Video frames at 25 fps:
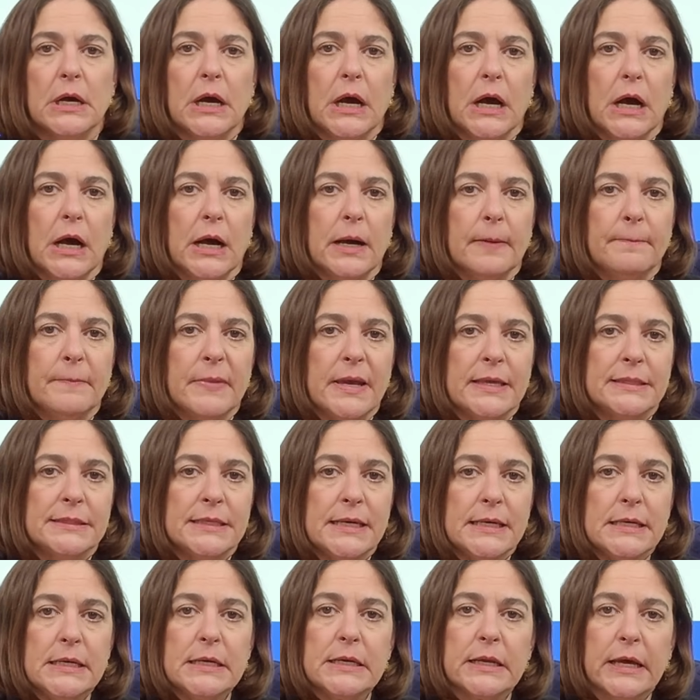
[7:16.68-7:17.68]
And
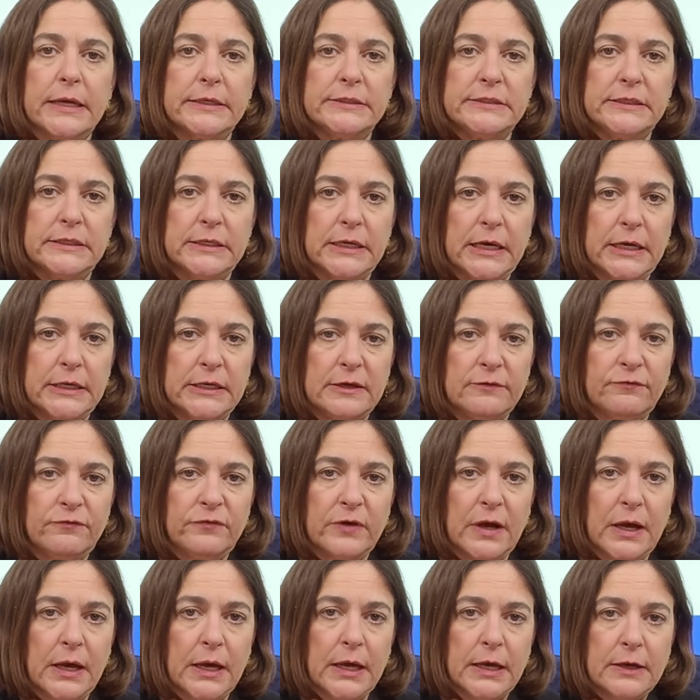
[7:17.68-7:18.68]
then in
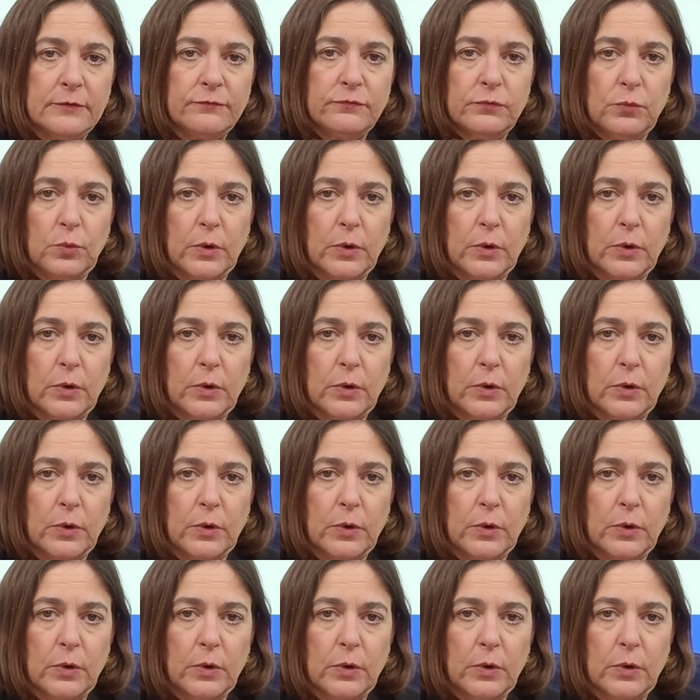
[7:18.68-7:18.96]
1995,